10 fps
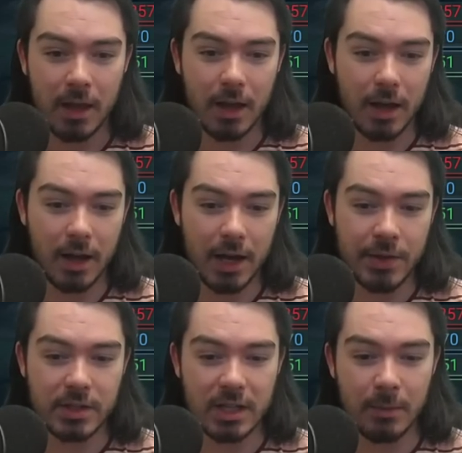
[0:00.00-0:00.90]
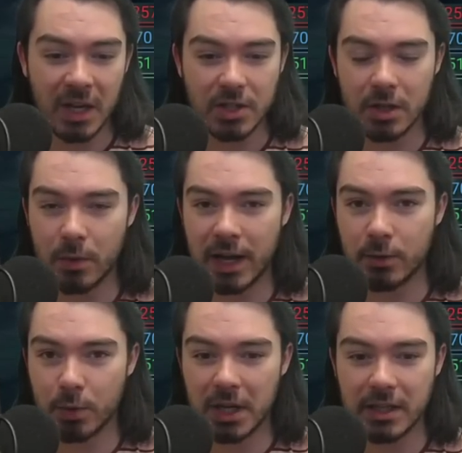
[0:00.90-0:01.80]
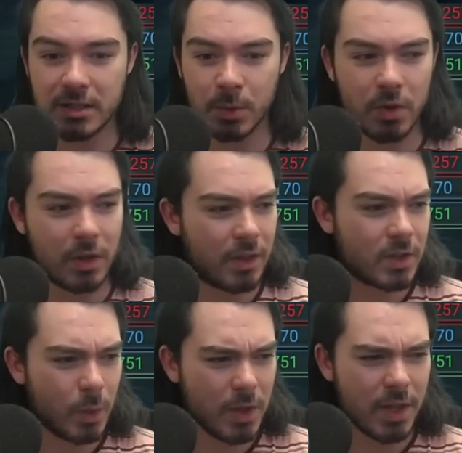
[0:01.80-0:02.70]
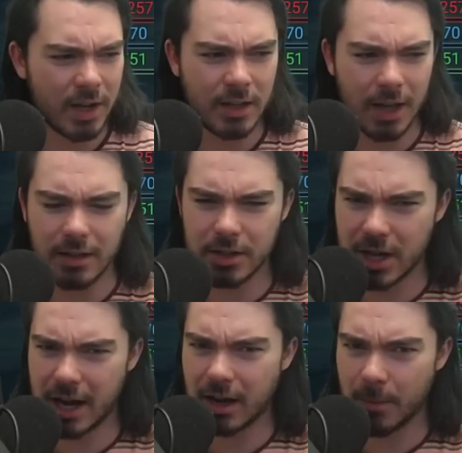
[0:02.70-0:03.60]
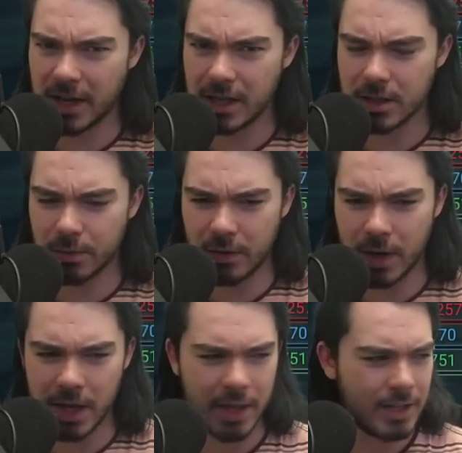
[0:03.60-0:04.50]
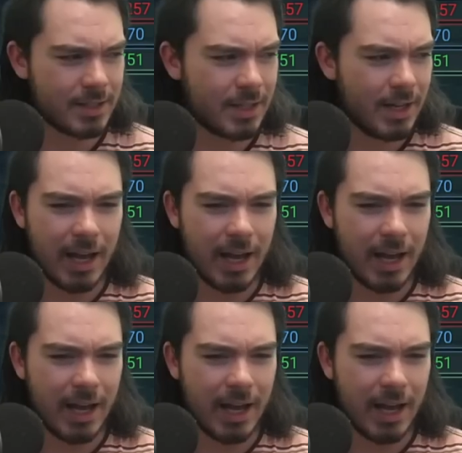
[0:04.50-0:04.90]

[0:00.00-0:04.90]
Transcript: Uh, and the team actually ran really smoothly. There's one thing I need to check. I might need to rerun this.